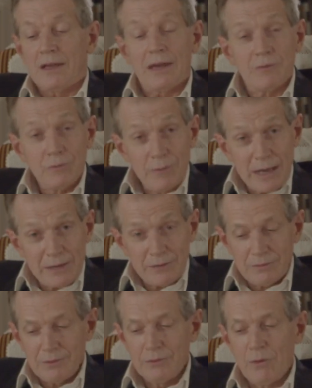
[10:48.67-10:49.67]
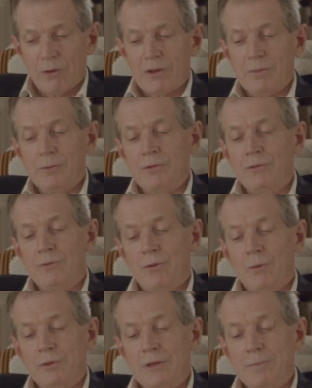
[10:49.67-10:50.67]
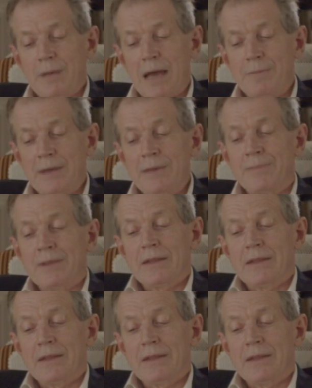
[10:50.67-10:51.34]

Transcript: had read the documents forwarded by me,